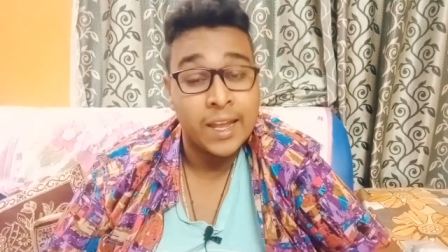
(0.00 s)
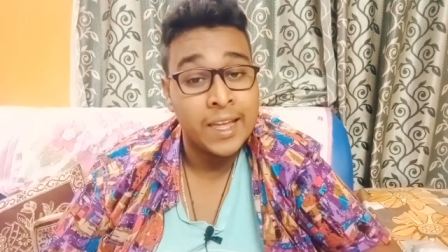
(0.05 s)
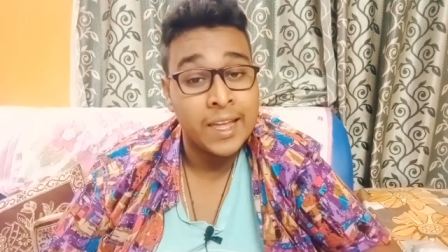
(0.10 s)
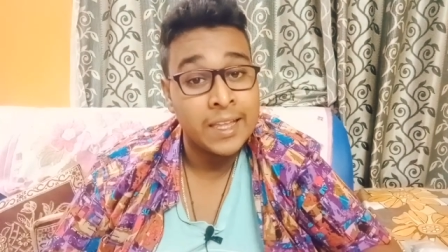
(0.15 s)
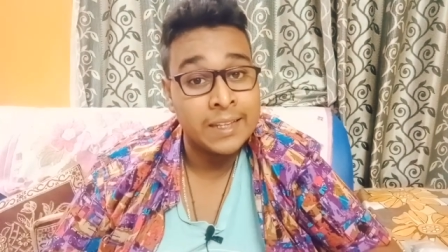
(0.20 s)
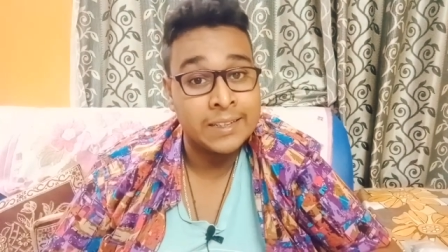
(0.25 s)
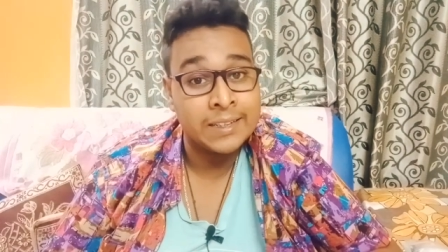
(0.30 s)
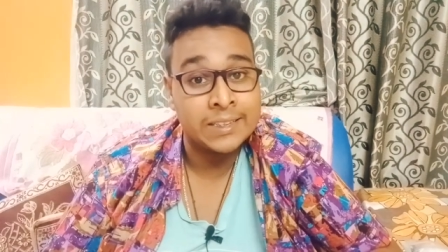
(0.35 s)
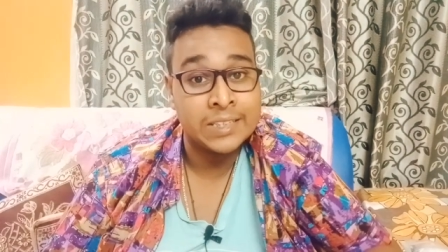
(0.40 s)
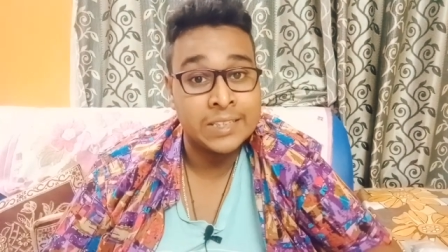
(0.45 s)

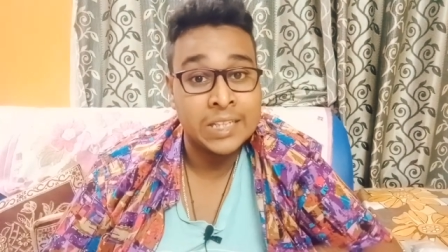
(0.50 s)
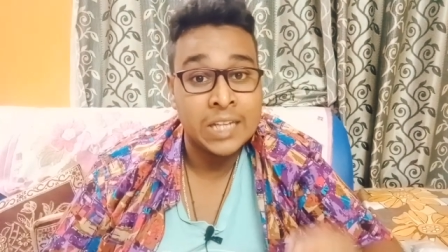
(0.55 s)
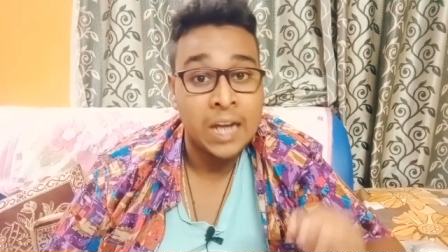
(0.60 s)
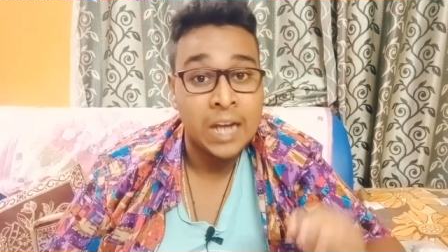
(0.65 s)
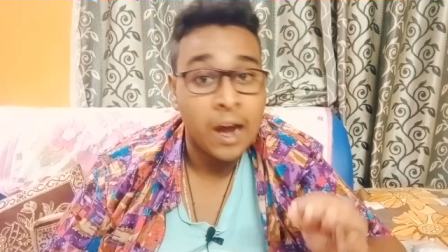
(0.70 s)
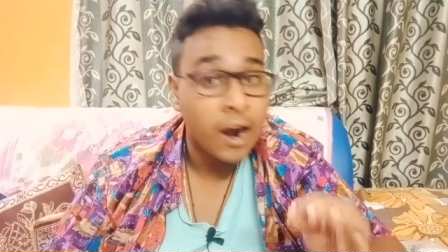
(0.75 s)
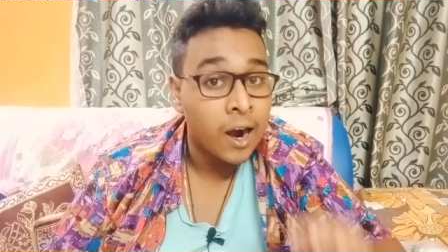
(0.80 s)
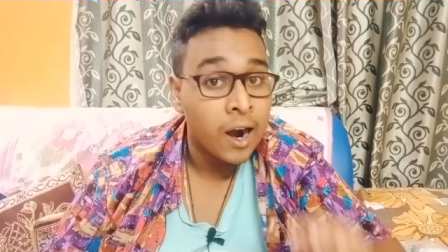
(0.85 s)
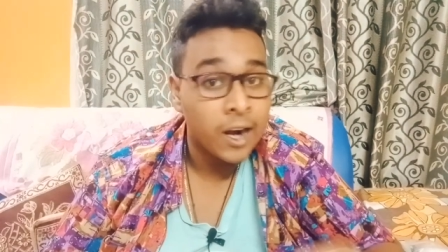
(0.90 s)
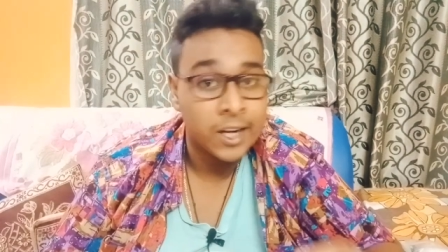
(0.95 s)
as the
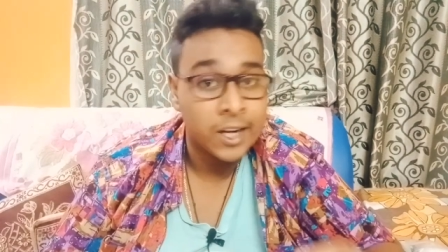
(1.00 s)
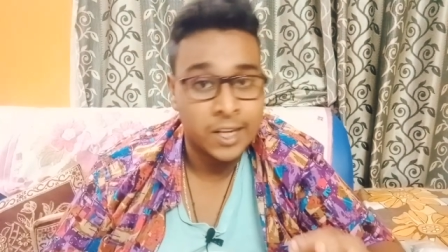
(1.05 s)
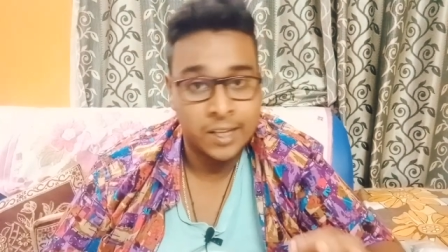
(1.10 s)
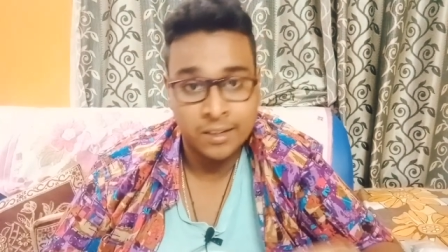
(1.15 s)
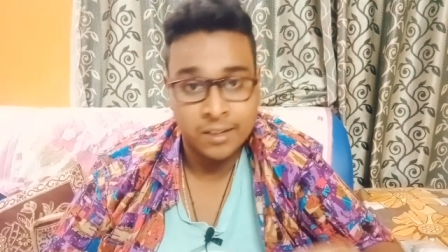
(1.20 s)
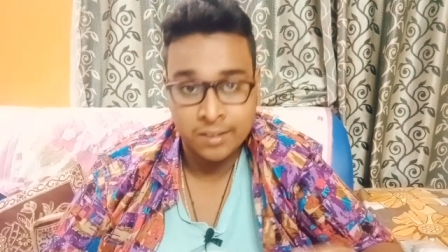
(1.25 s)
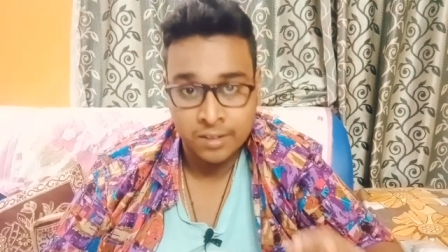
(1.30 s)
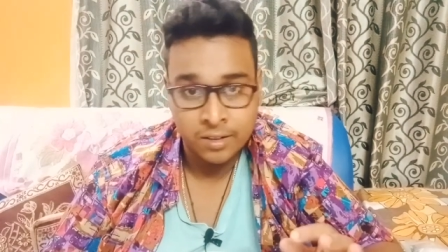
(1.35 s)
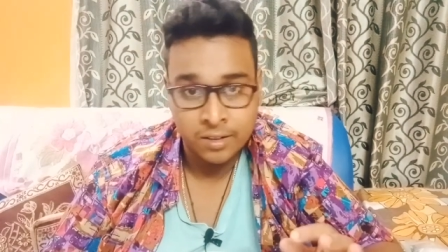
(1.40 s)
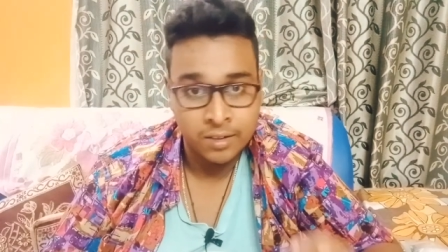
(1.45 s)
art
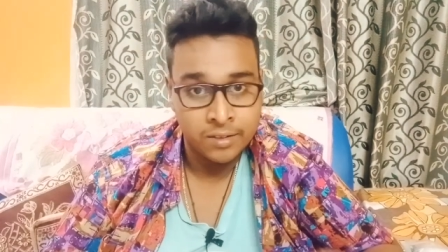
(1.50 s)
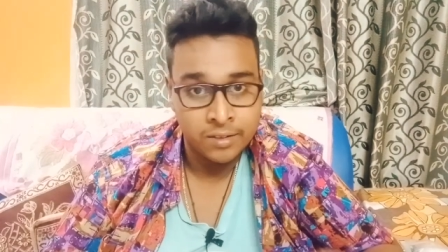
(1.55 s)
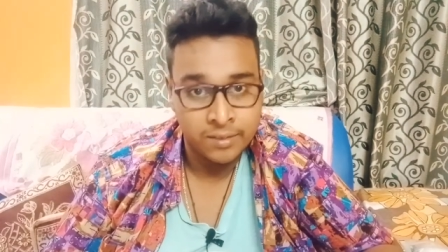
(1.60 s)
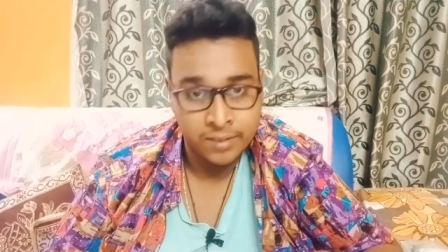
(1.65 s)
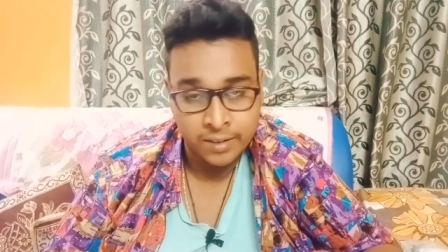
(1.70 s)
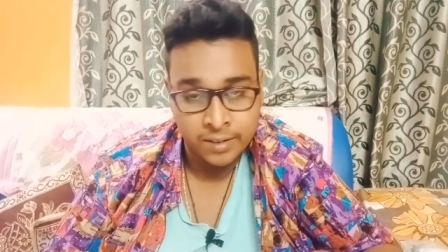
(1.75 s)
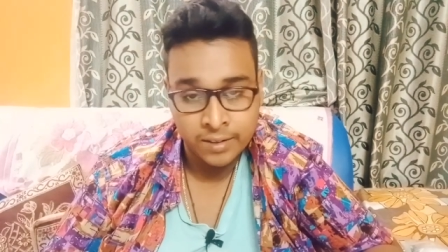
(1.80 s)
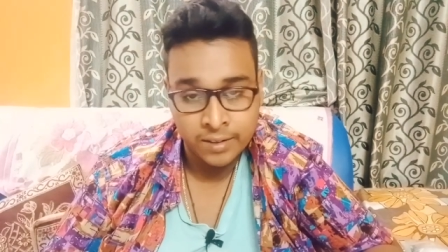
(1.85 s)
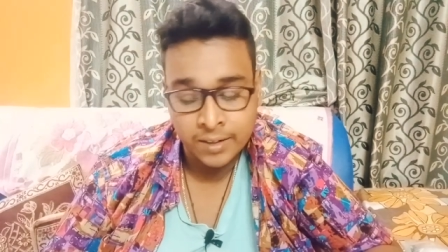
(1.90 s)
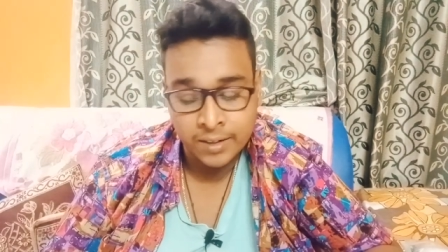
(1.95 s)
is
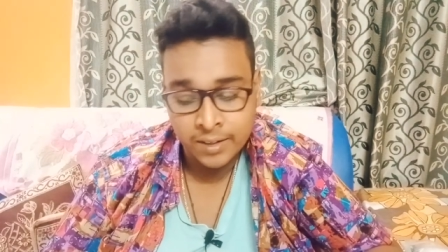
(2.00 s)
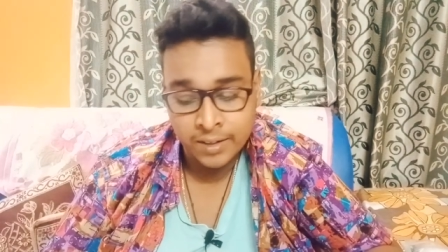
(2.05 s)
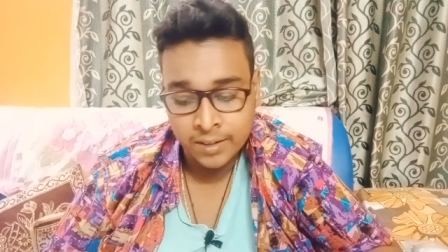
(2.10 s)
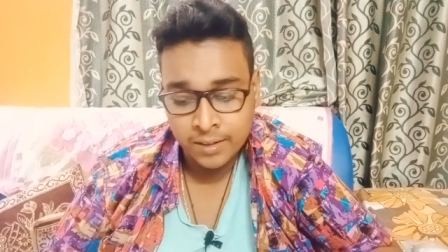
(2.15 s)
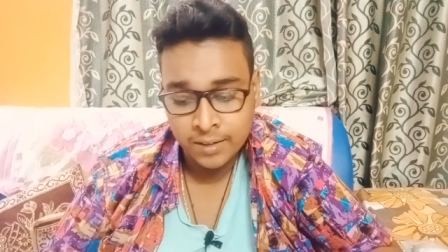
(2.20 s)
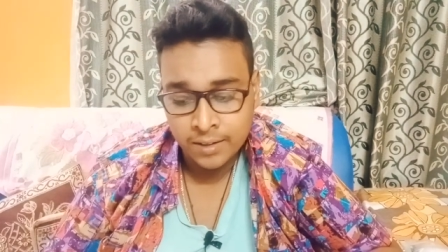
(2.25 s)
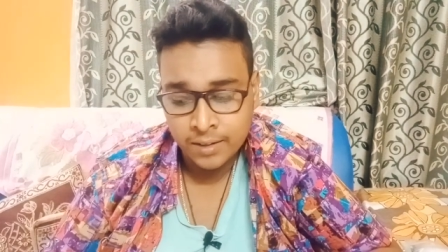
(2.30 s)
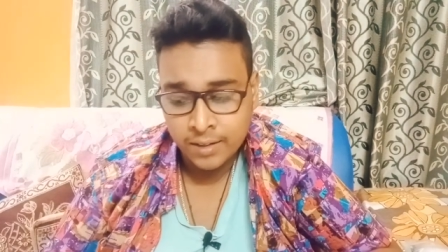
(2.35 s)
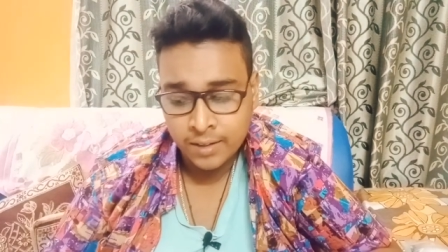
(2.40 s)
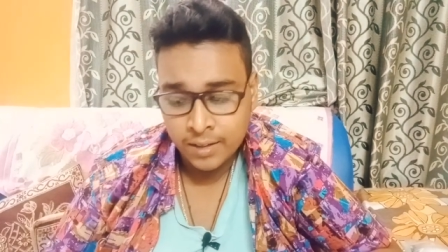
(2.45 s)
concerned,
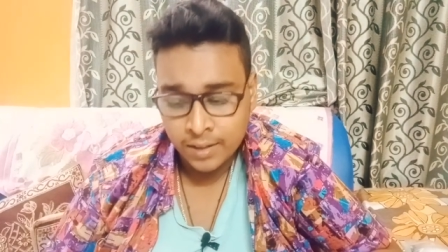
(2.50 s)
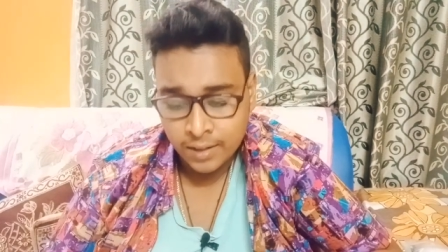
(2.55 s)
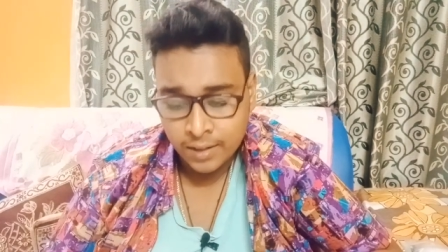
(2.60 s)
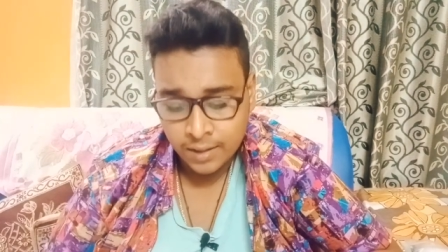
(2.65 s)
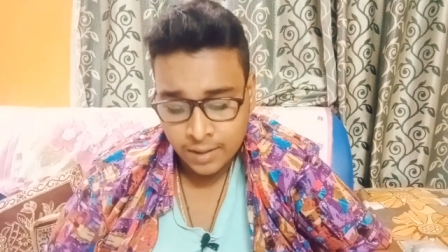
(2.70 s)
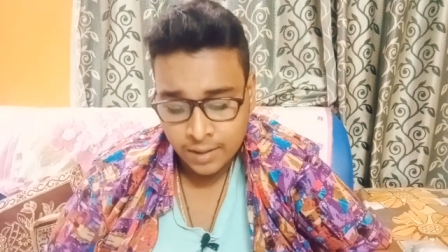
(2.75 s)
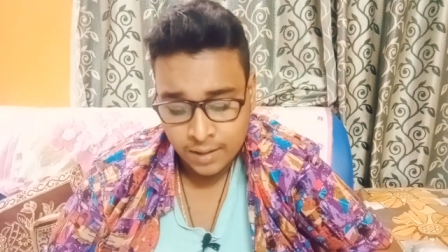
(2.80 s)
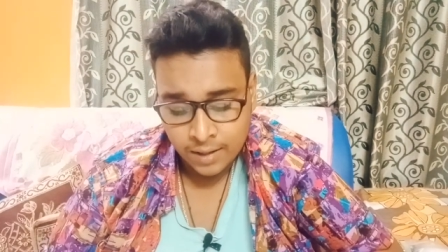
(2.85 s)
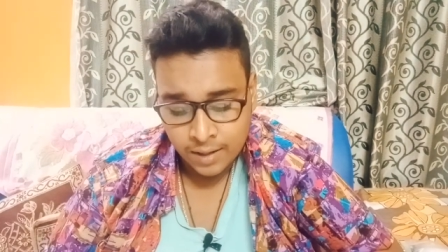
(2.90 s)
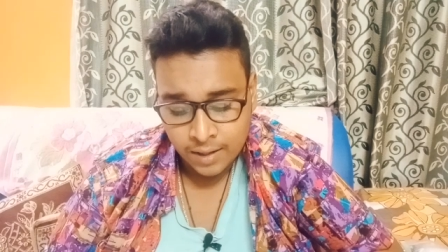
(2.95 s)

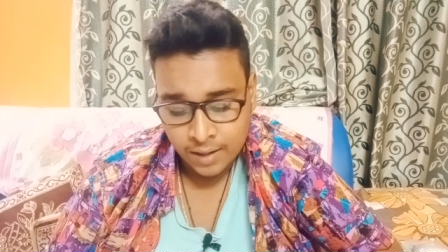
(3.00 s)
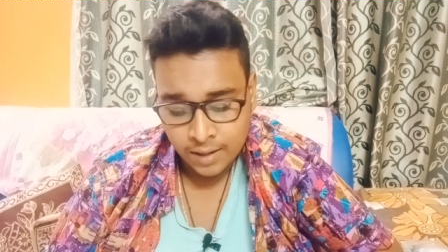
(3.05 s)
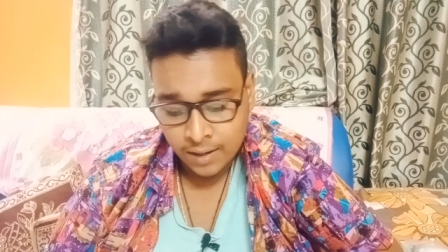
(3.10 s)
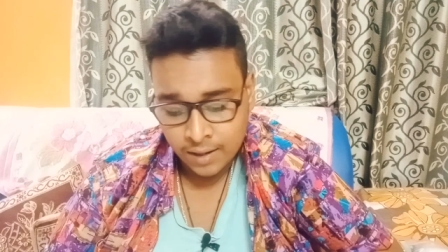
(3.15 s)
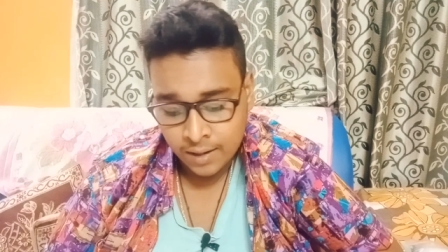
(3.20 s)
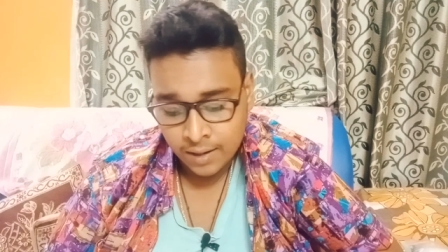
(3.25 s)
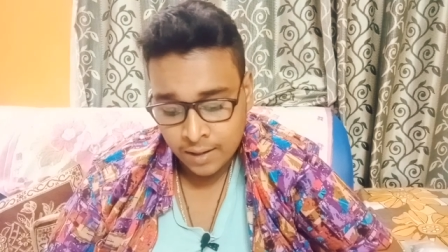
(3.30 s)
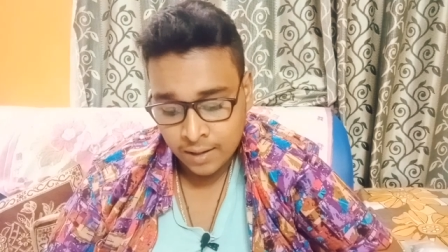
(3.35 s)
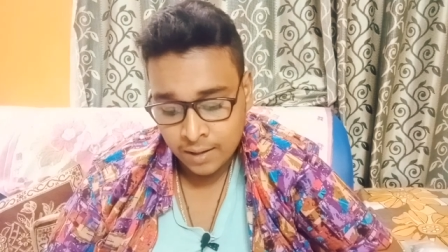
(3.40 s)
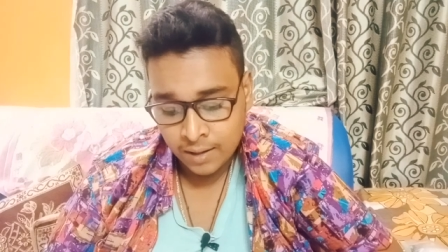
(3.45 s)

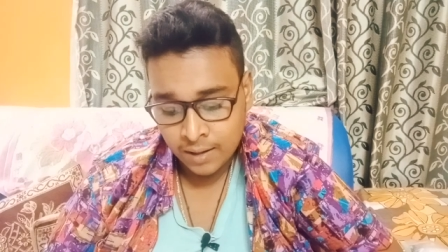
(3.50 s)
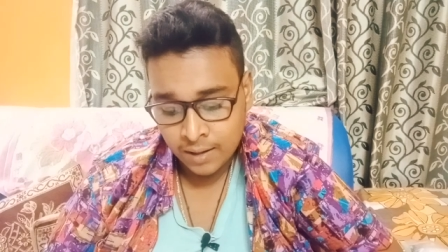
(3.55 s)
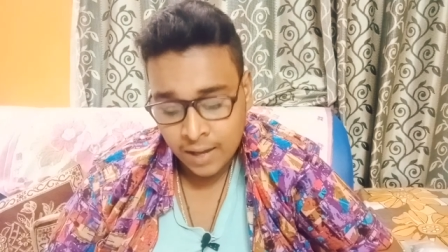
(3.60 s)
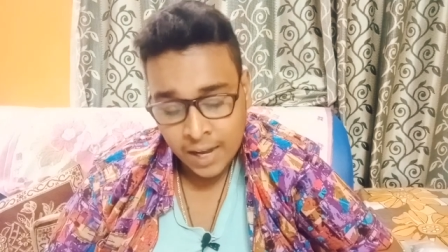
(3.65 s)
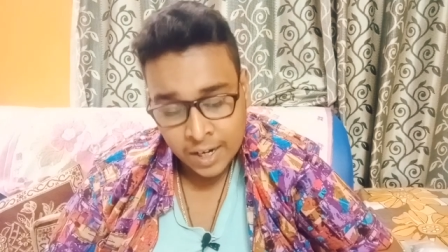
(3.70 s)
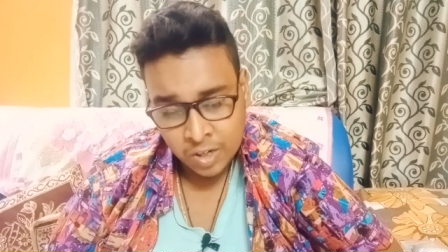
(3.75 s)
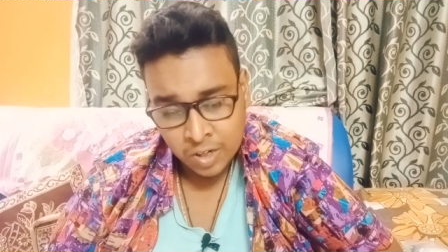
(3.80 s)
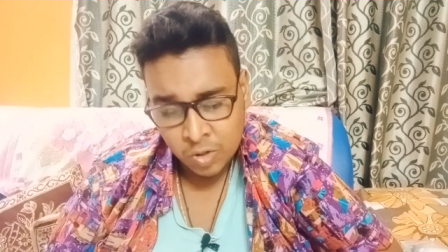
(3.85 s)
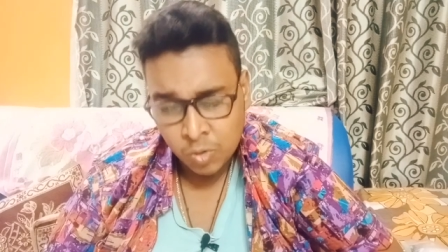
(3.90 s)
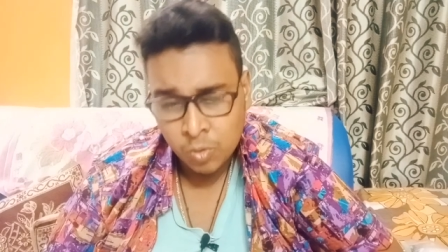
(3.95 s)

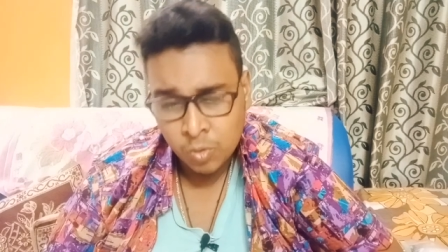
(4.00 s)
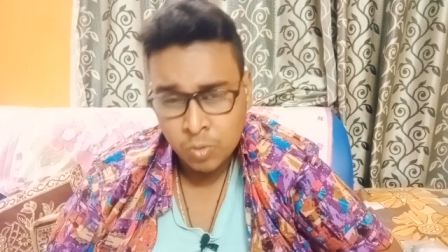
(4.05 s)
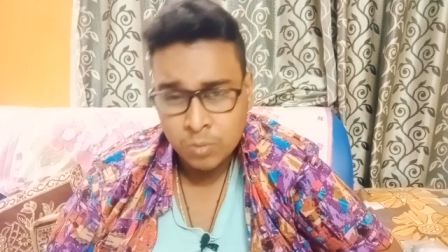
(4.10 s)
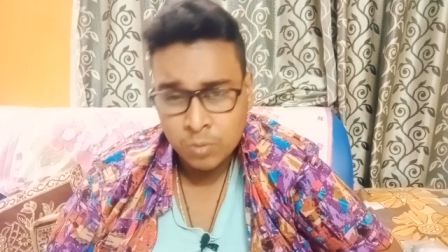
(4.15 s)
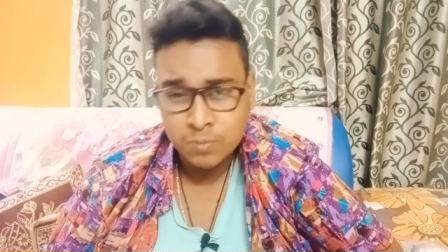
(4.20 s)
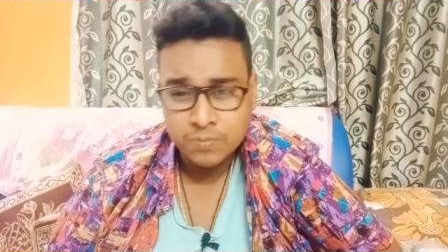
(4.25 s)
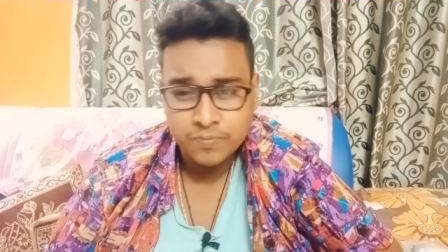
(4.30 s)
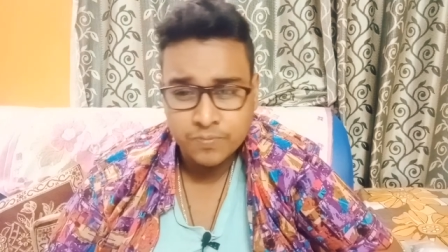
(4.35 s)
I know